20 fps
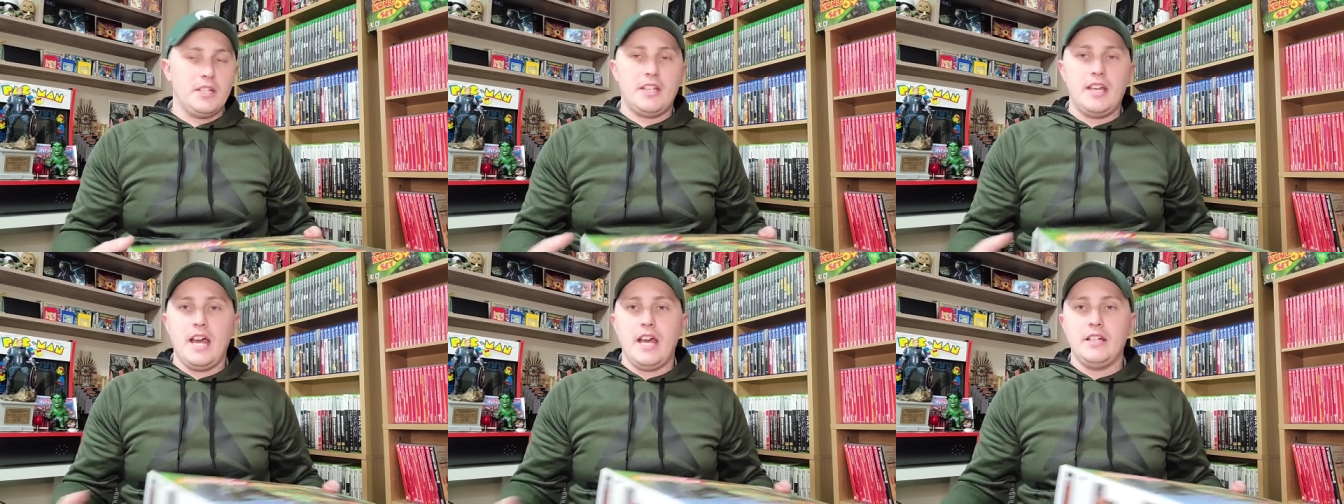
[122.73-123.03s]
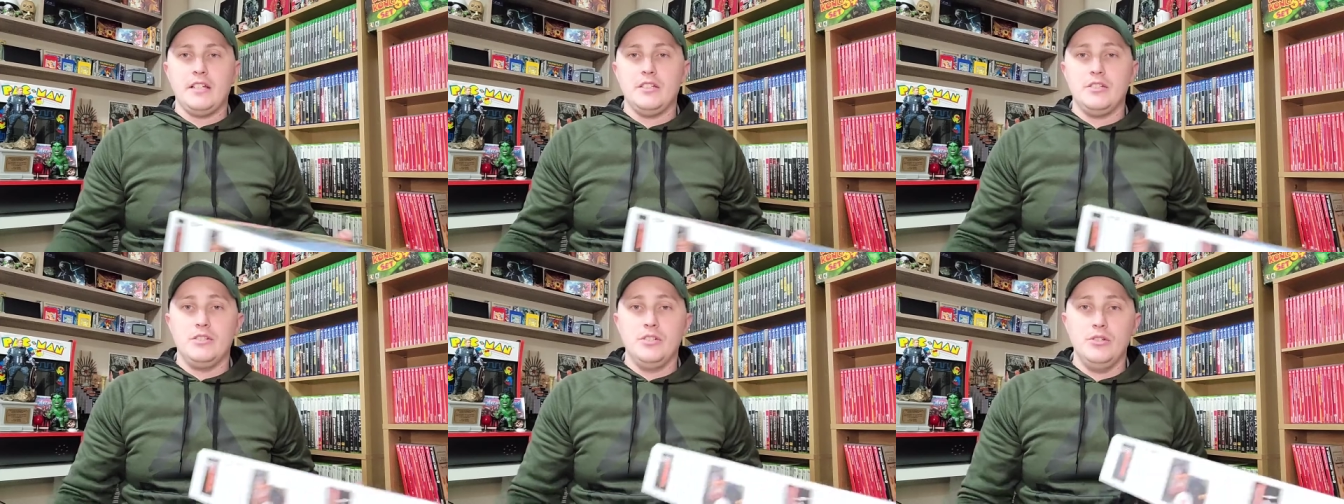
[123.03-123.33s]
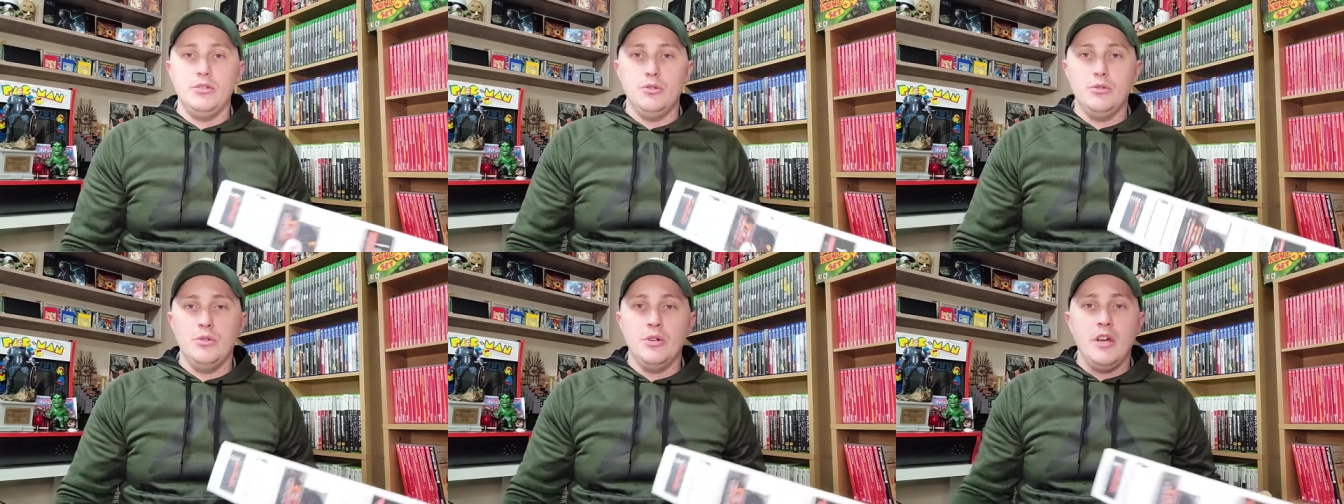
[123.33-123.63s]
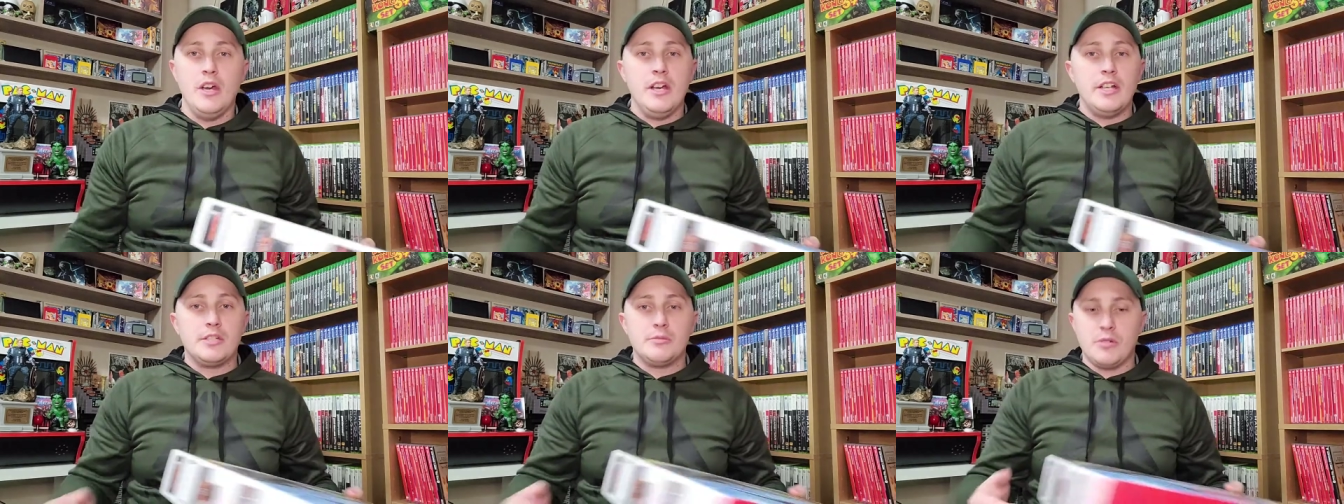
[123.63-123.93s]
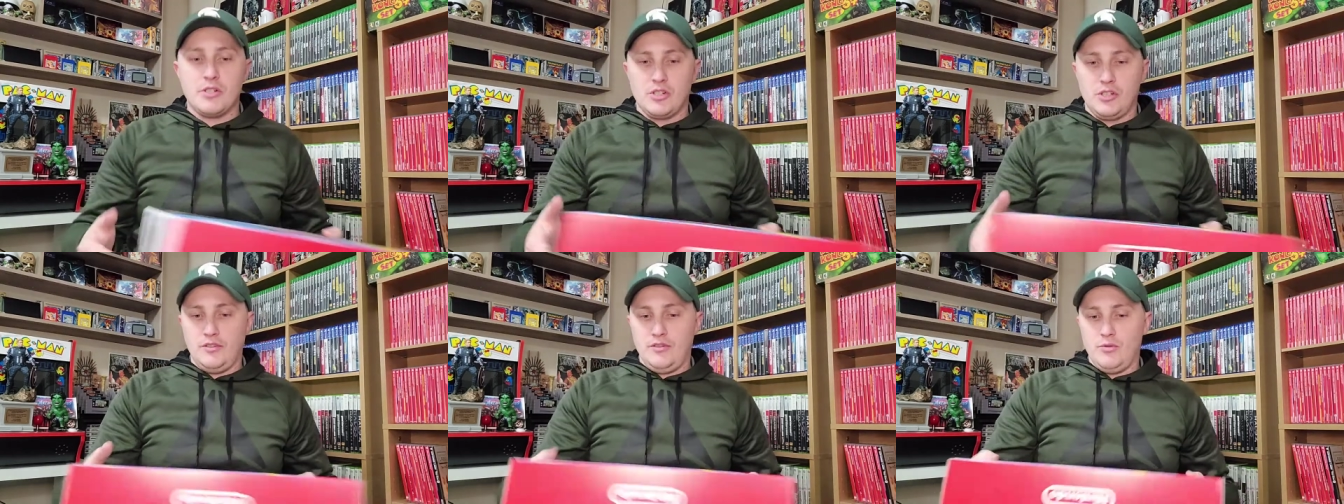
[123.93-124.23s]
to kind of do,
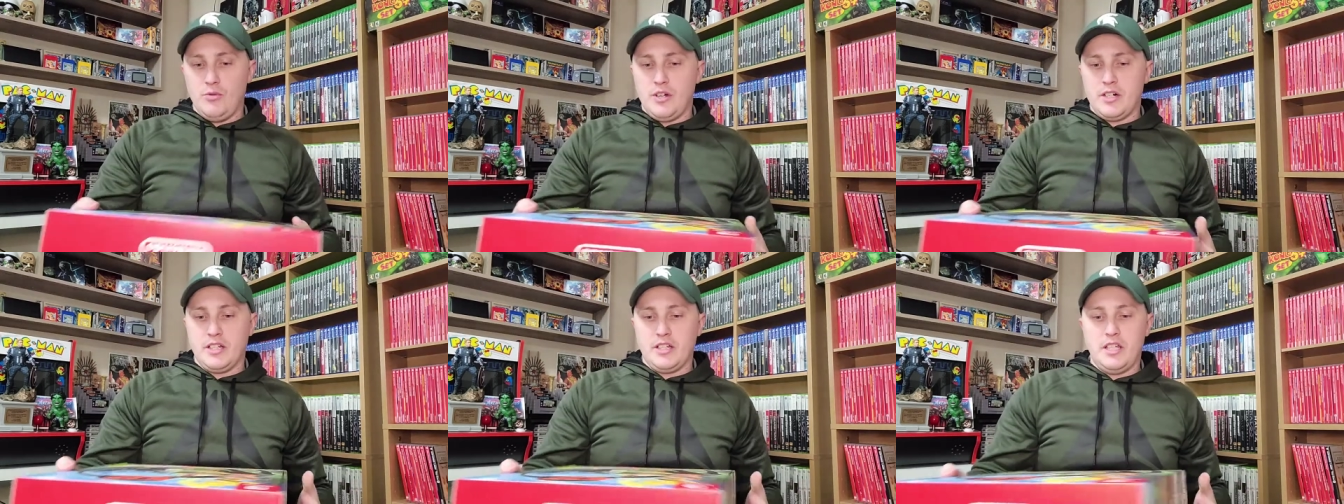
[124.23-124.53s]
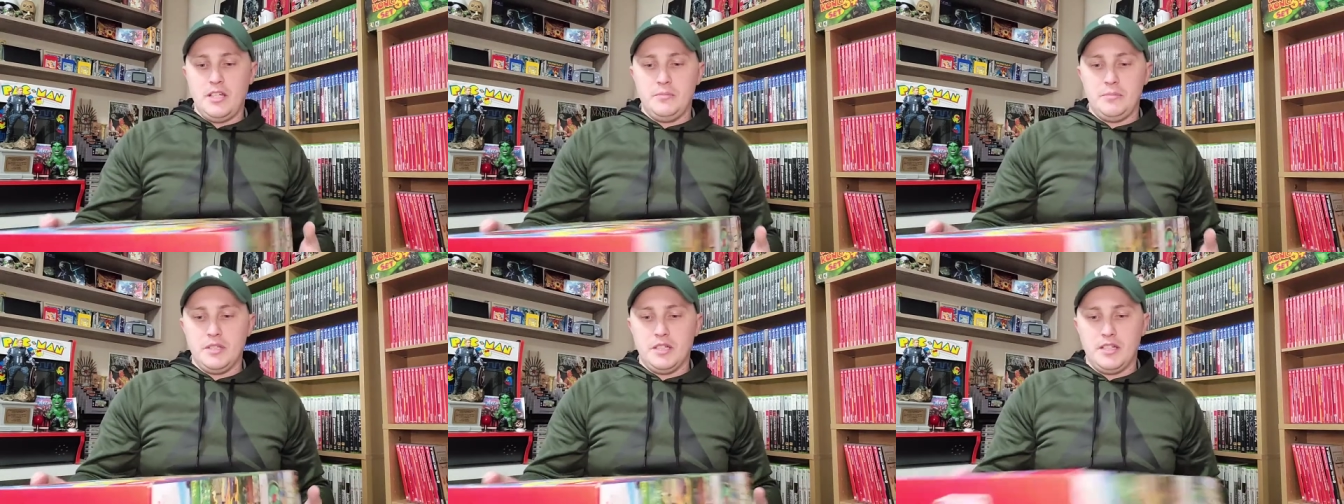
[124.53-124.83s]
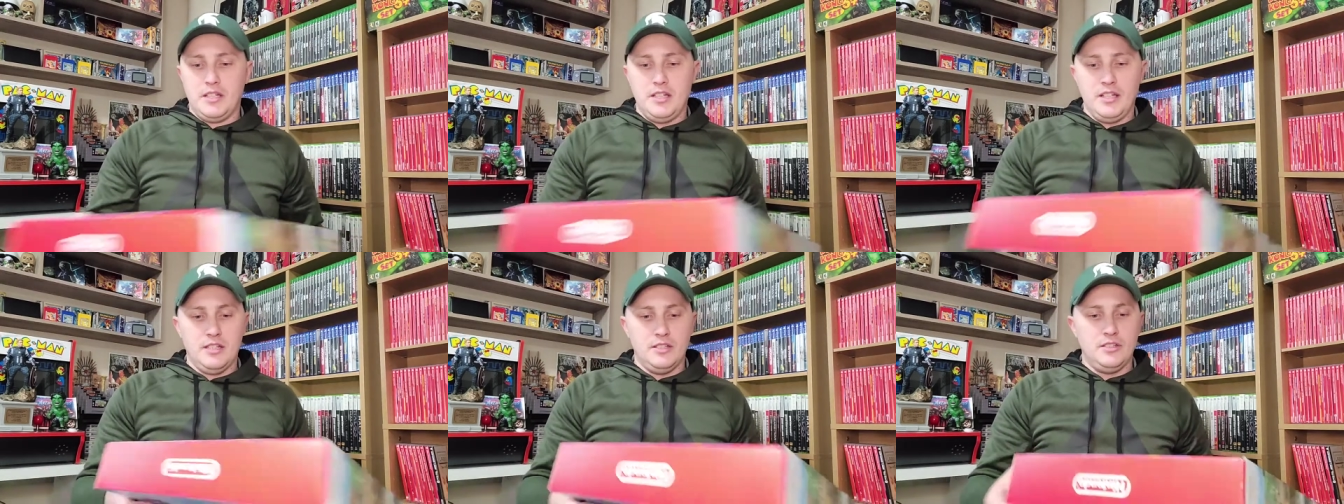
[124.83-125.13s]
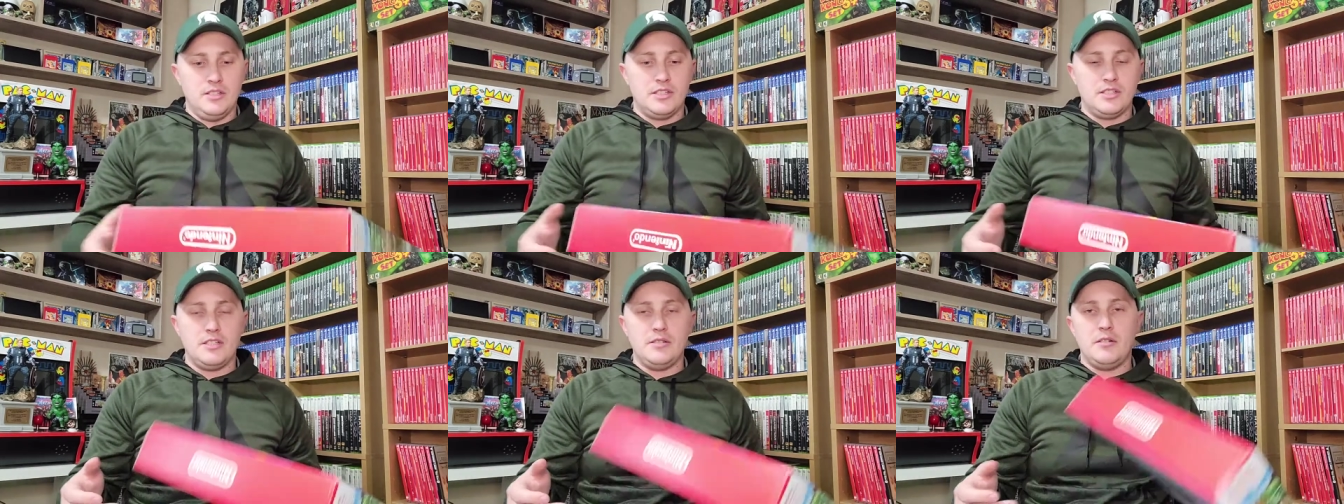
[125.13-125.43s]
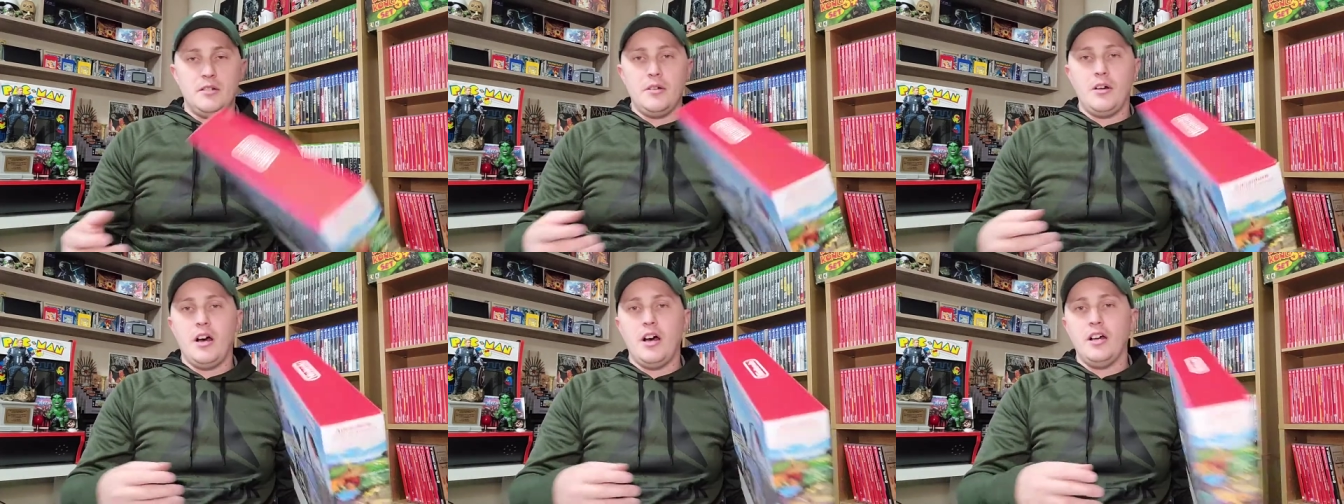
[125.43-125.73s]
especially if you want to keep the kids
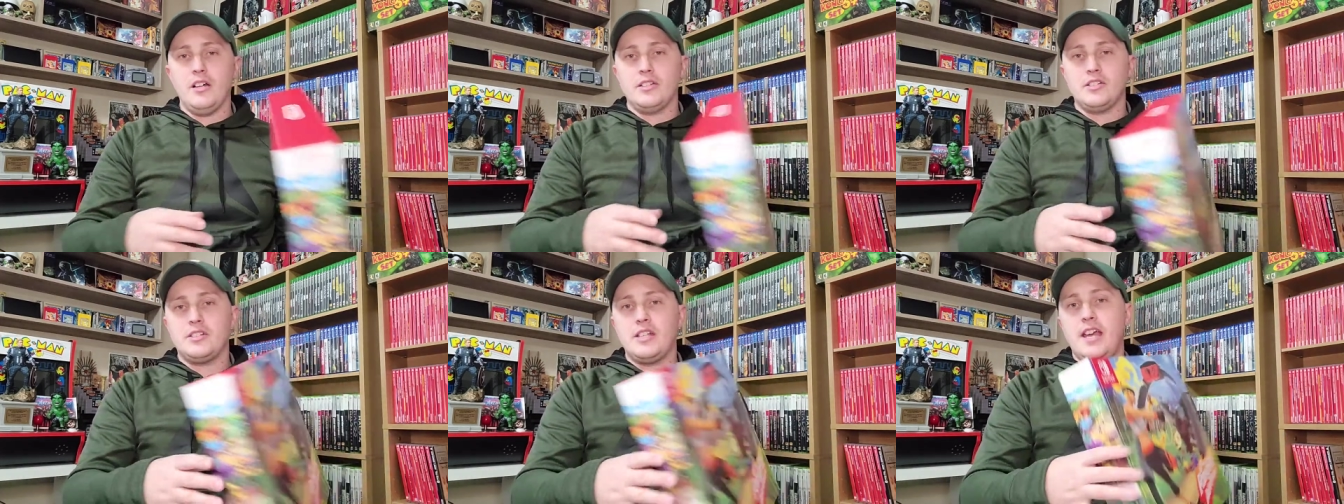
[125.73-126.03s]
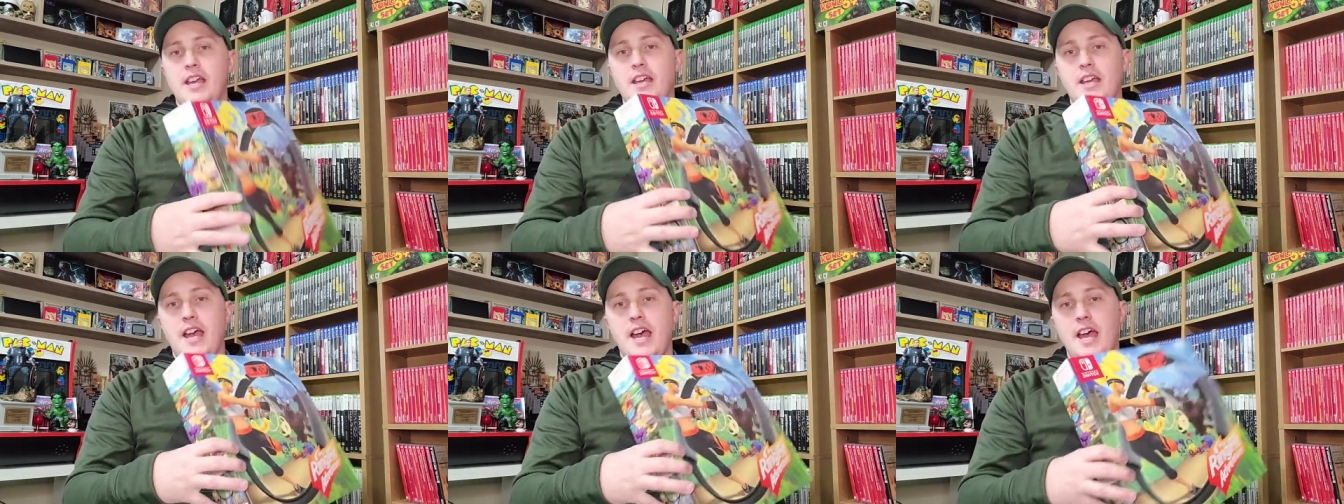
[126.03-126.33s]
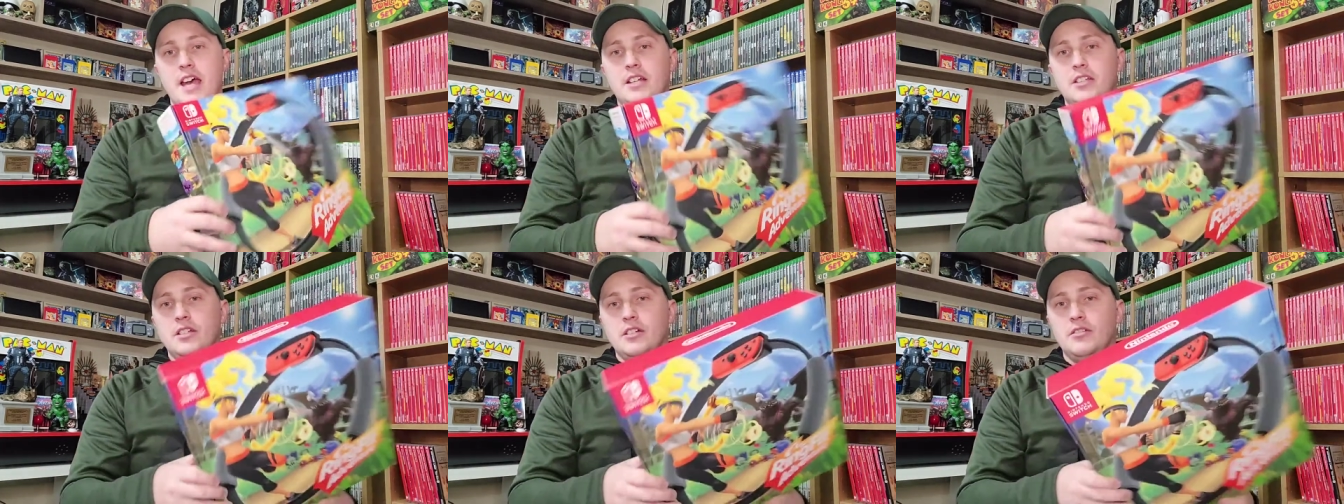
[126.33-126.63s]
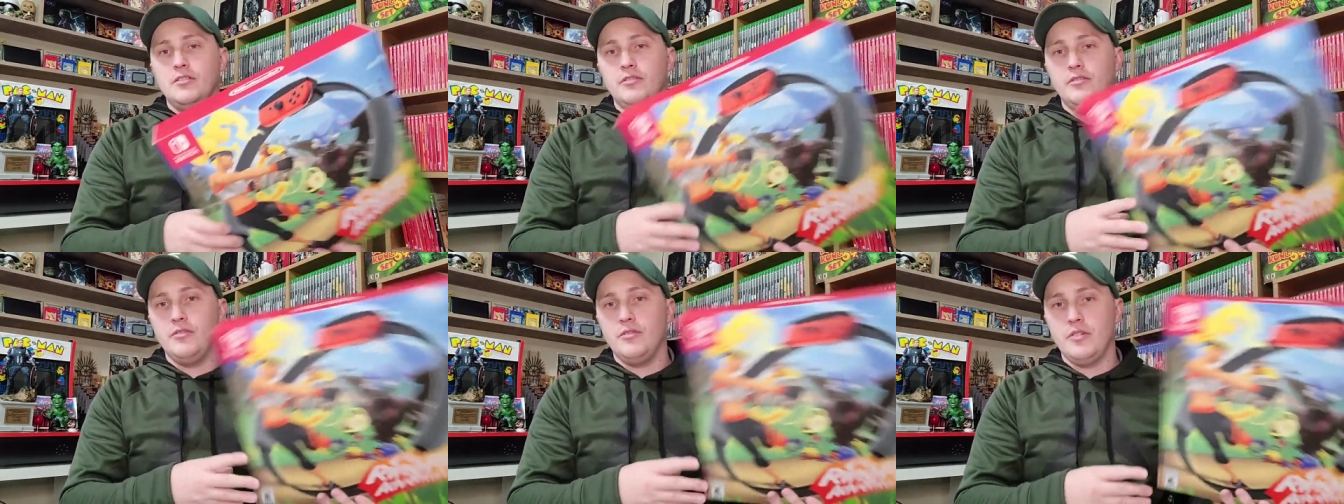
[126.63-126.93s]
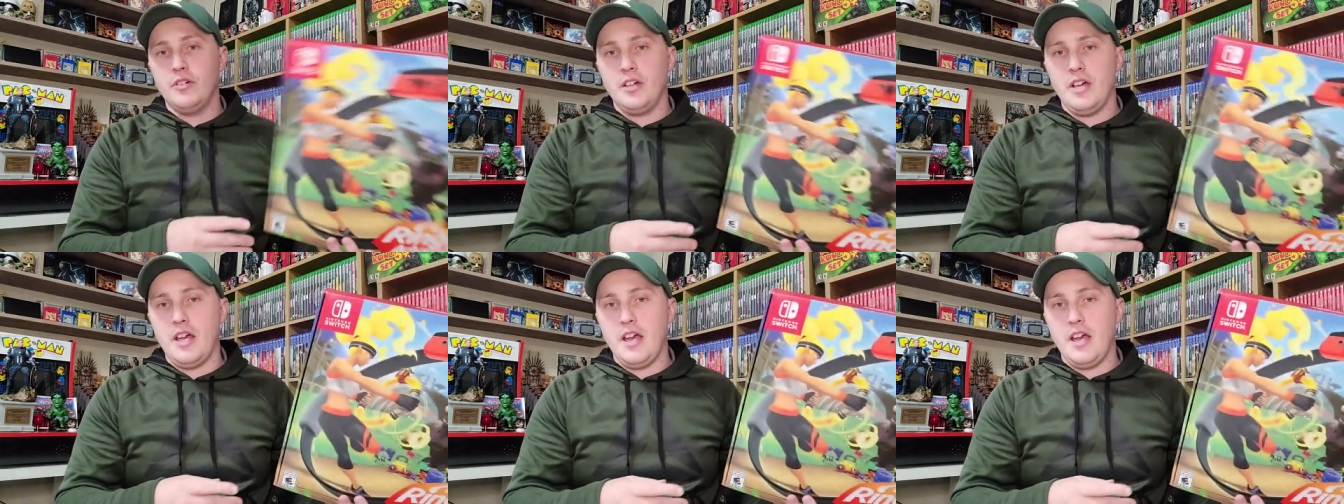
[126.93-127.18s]
uh, staying active